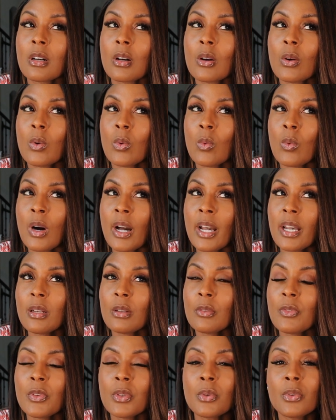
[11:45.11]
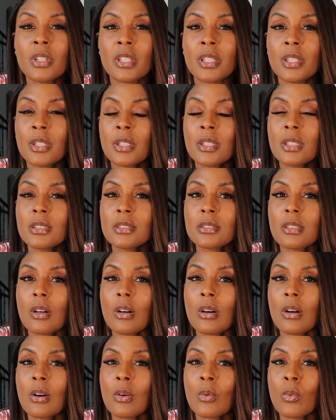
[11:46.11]
quite a few years
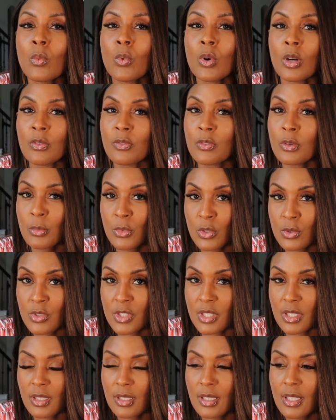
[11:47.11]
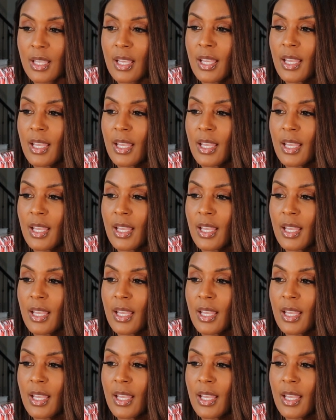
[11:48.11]
were from Gucci.